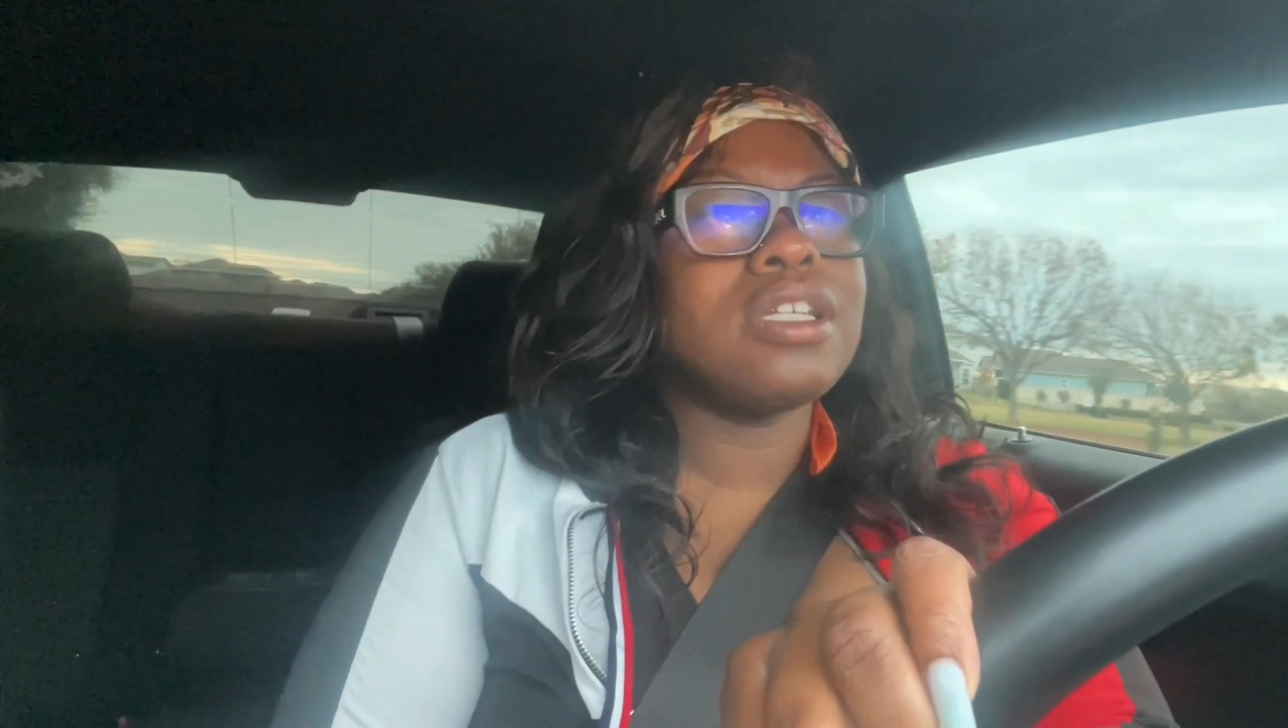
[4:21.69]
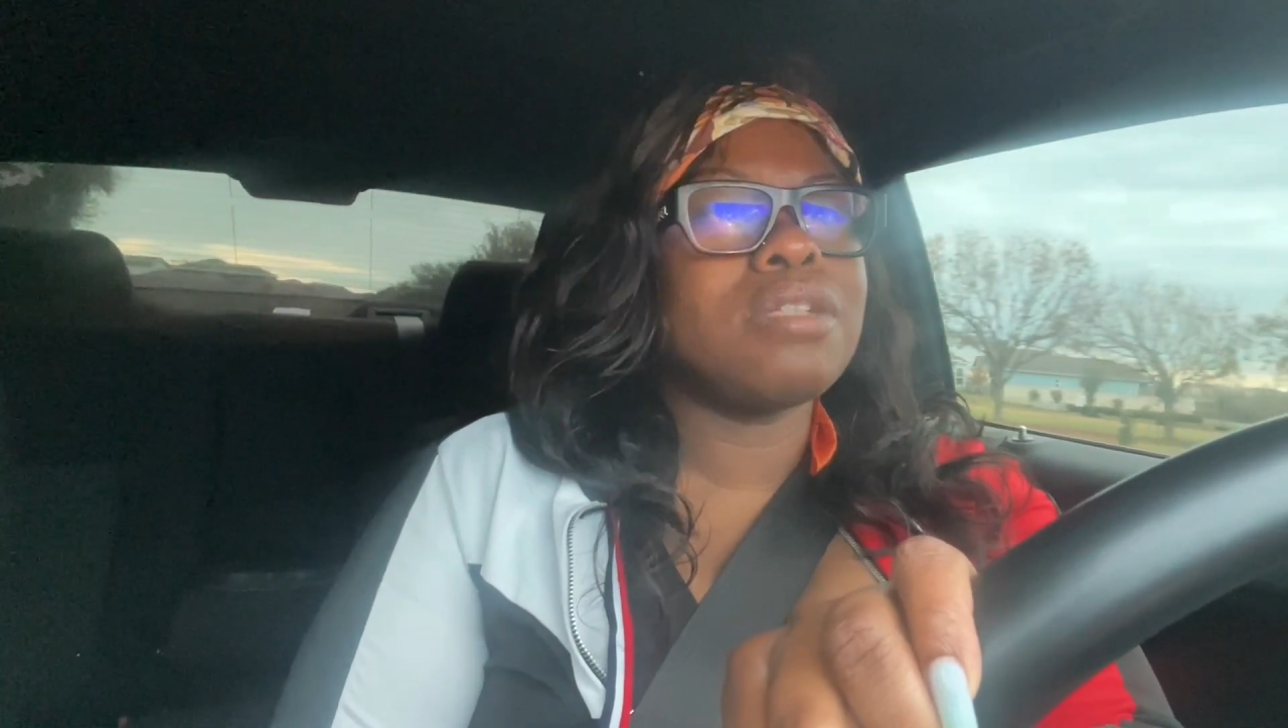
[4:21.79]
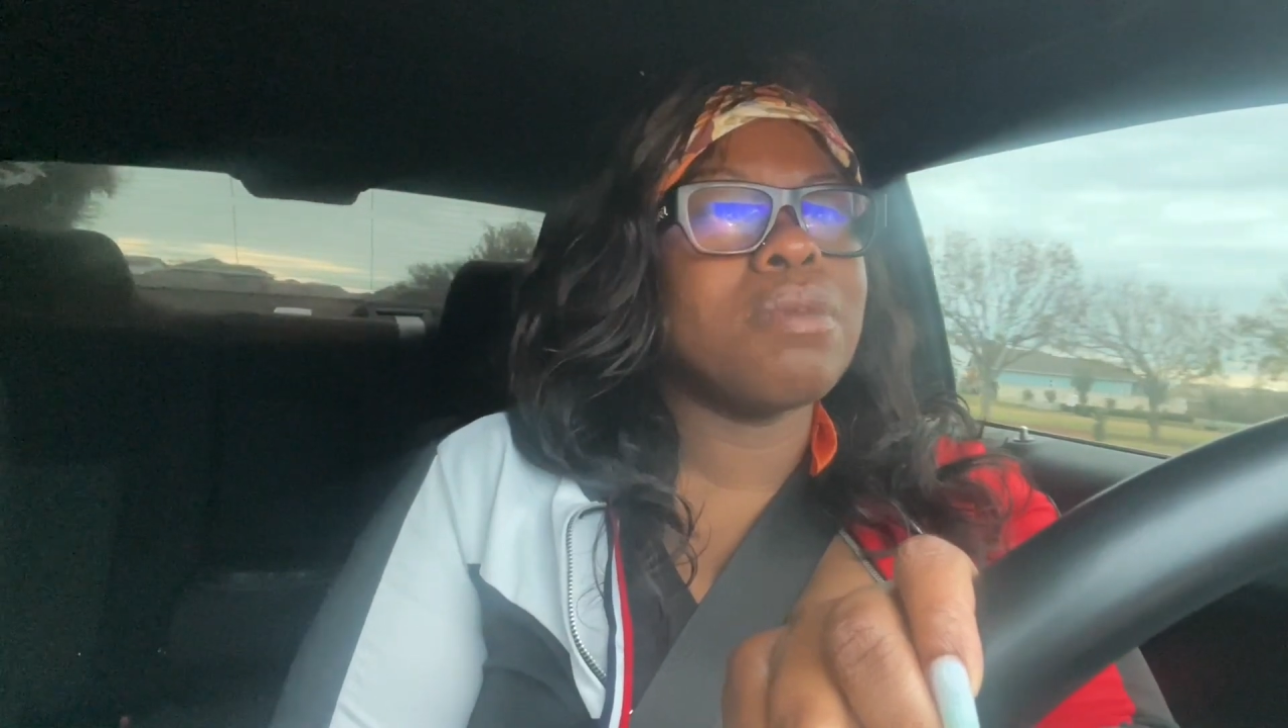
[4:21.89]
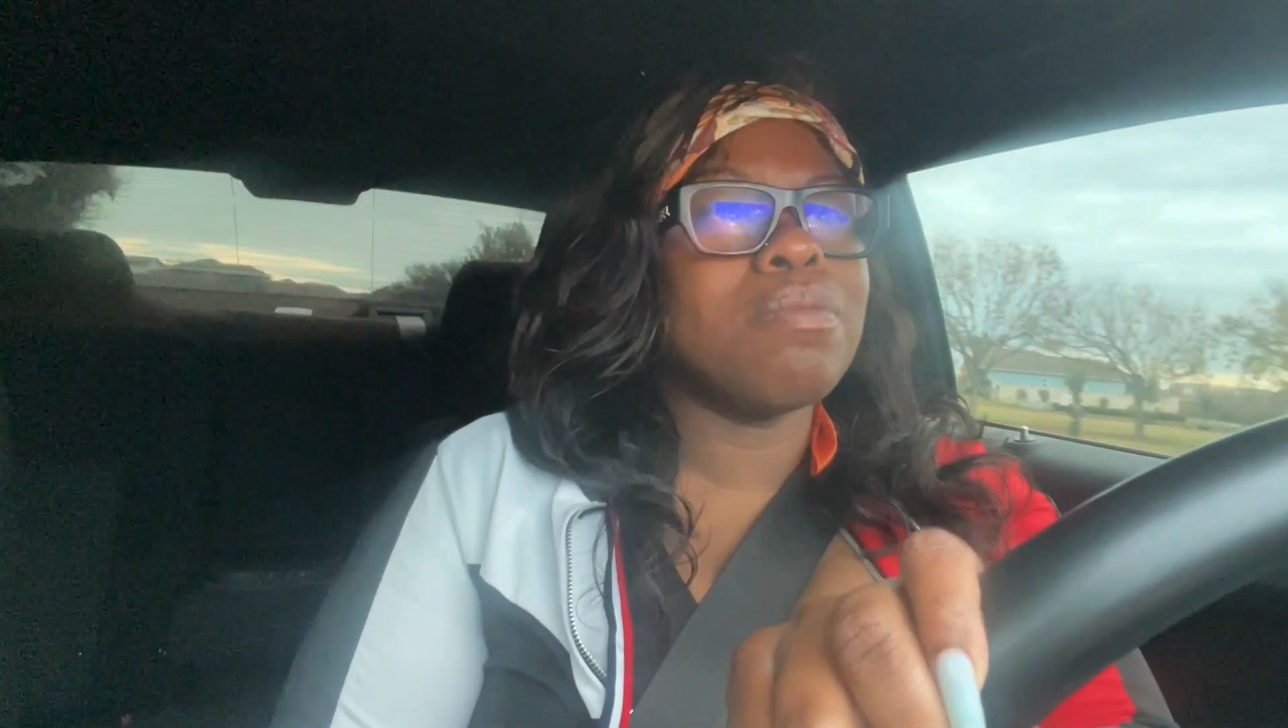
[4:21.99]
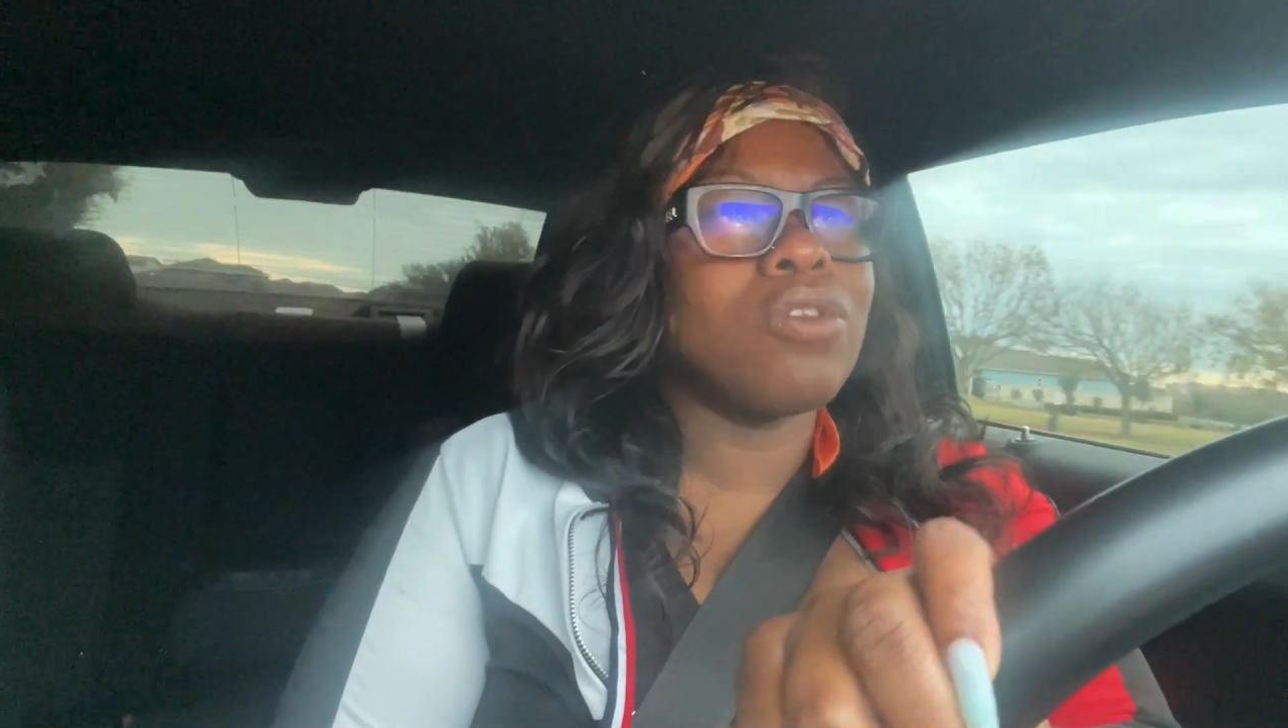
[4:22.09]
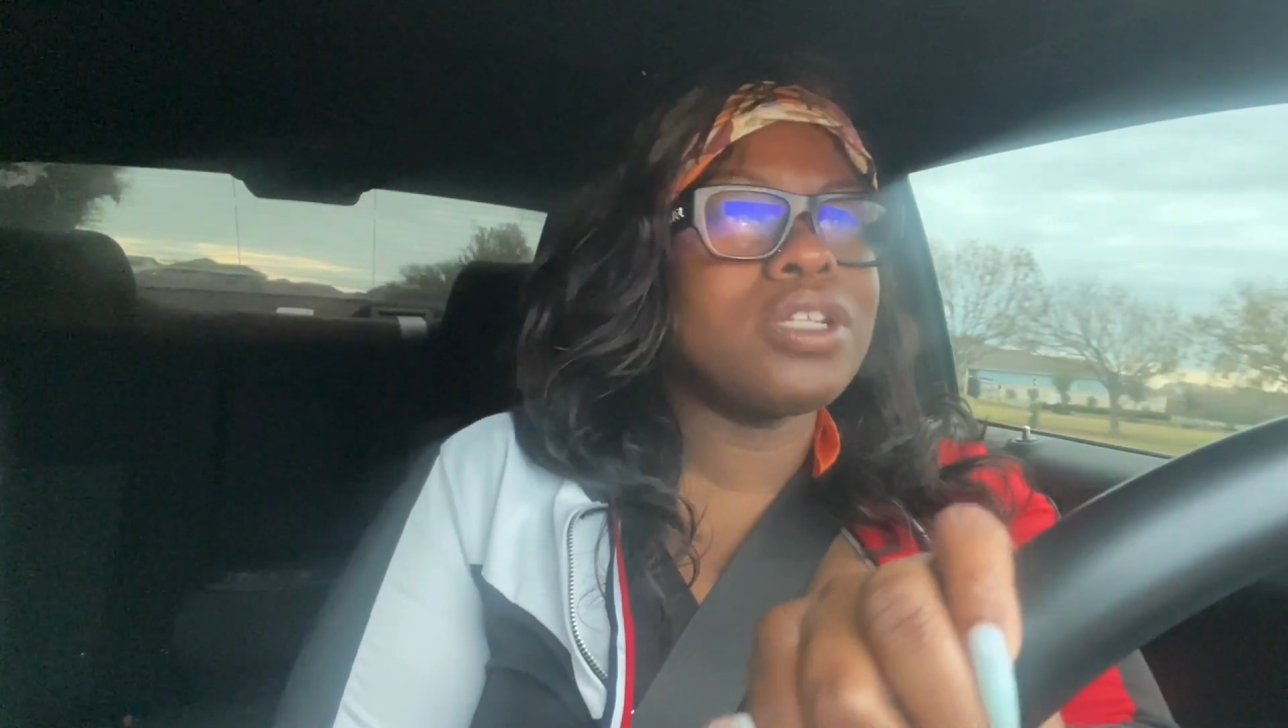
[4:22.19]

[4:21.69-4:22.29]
spend more